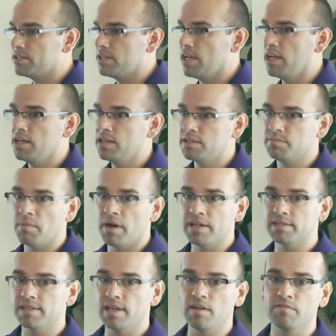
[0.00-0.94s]
change
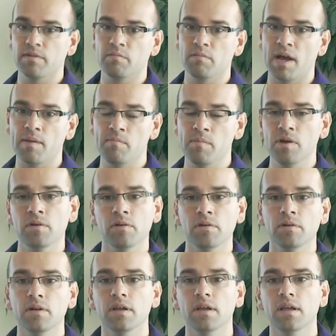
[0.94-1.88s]
myself and my
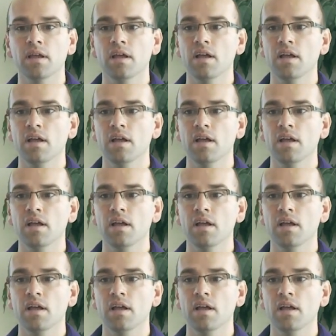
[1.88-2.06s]
mood.